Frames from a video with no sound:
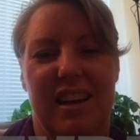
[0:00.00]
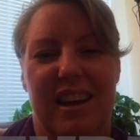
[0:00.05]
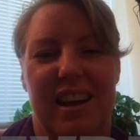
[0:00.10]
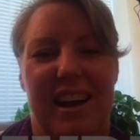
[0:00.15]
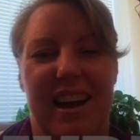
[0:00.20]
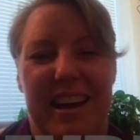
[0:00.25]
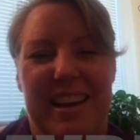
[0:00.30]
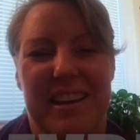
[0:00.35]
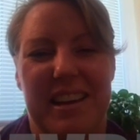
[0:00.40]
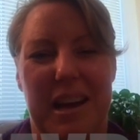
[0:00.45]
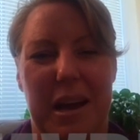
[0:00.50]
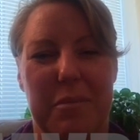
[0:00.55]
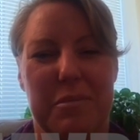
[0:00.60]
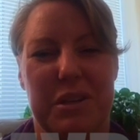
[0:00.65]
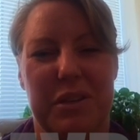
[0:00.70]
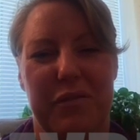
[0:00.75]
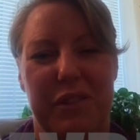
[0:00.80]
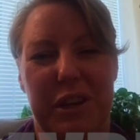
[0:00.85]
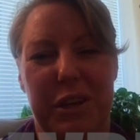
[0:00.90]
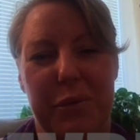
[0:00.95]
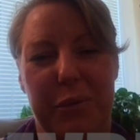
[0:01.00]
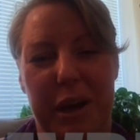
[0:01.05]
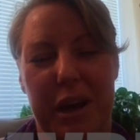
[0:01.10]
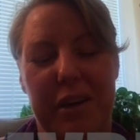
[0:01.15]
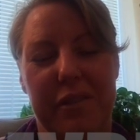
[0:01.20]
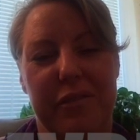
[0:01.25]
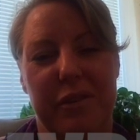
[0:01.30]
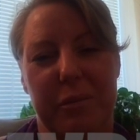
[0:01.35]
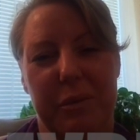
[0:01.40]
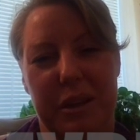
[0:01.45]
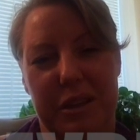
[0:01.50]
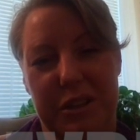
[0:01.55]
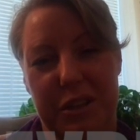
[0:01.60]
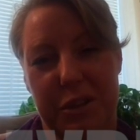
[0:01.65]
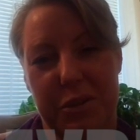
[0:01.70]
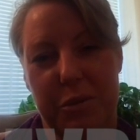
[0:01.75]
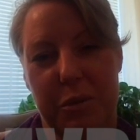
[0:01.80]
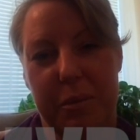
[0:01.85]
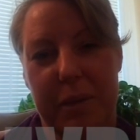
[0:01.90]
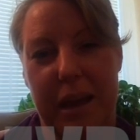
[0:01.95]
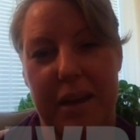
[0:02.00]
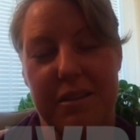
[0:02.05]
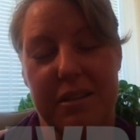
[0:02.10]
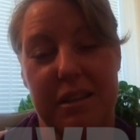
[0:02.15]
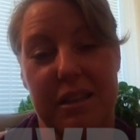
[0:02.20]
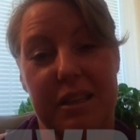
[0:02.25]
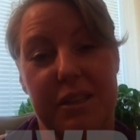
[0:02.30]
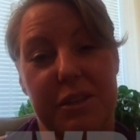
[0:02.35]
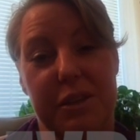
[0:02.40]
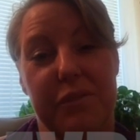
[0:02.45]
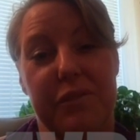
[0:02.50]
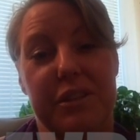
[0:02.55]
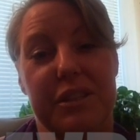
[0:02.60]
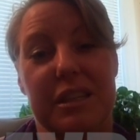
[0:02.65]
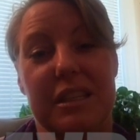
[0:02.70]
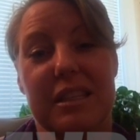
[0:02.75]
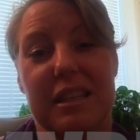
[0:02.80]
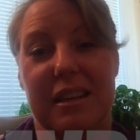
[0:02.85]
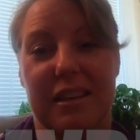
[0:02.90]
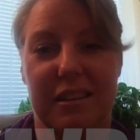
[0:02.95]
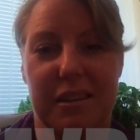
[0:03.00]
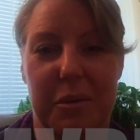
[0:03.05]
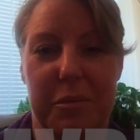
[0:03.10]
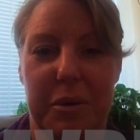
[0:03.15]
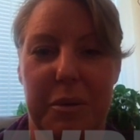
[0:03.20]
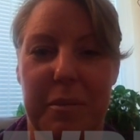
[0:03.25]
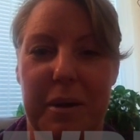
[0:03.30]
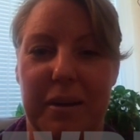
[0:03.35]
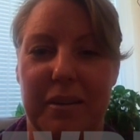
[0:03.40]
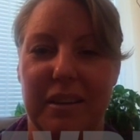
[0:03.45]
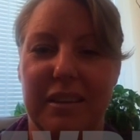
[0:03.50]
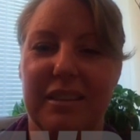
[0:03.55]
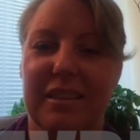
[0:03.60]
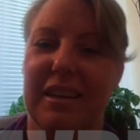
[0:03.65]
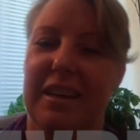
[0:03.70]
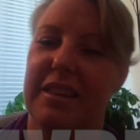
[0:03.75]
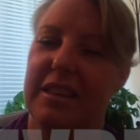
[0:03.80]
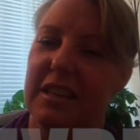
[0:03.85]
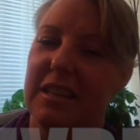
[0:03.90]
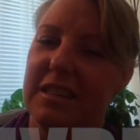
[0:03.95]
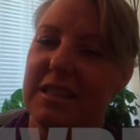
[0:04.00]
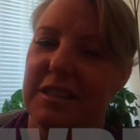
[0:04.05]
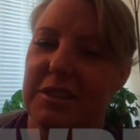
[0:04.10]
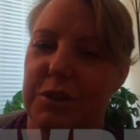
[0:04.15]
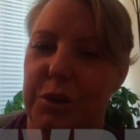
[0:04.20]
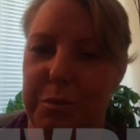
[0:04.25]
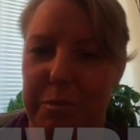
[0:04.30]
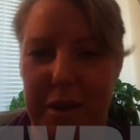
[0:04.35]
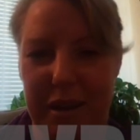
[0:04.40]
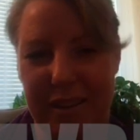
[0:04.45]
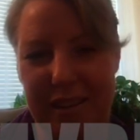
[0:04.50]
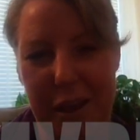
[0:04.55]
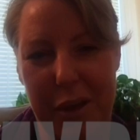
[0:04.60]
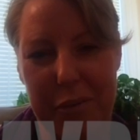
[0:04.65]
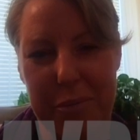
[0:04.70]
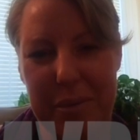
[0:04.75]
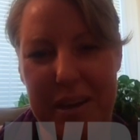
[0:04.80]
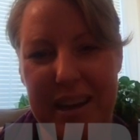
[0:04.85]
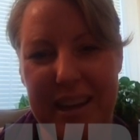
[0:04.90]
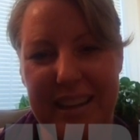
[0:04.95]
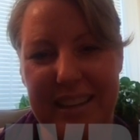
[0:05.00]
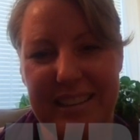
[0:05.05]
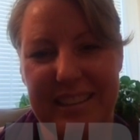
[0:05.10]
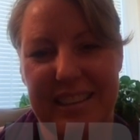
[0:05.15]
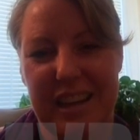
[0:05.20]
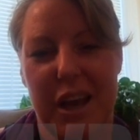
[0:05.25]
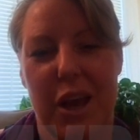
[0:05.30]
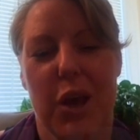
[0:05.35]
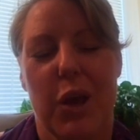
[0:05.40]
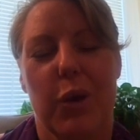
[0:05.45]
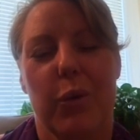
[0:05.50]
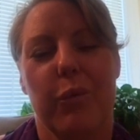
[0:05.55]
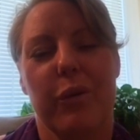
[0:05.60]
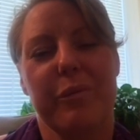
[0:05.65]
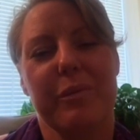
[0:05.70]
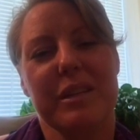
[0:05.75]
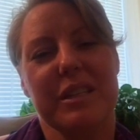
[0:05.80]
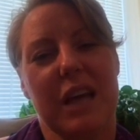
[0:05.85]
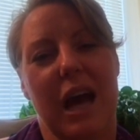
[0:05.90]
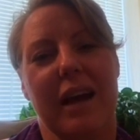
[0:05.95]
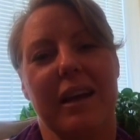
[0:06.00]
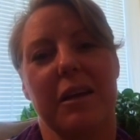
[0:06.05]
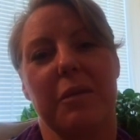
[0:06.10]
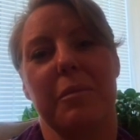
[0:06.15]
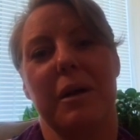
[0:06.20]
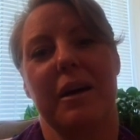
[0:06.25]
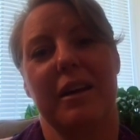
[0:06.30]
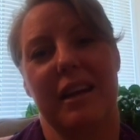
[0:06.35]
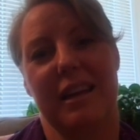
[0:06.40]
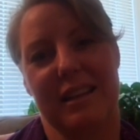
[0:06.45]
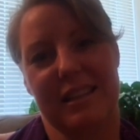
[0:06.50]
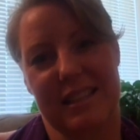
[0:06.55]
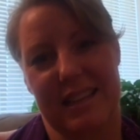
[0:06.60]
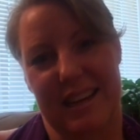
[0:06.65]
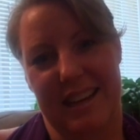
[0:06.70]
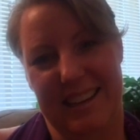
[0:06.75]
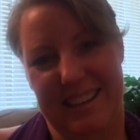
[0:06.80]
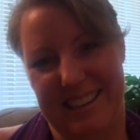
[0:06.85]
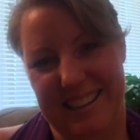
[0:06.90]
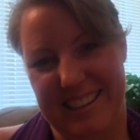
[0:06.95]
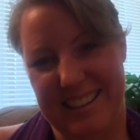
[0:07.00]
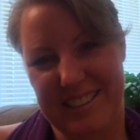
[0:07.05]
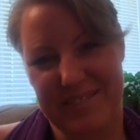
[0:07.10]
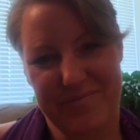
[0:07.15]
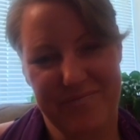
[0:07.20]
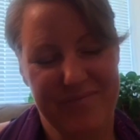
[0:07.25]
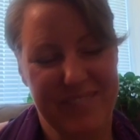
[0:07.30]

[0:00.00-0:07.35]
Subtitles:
Hi, I'm Tiffany Craig from Continuum Counseling Services in Columbia, Maryland, and this is your Mental Health Minute. We've been talking about anxiety.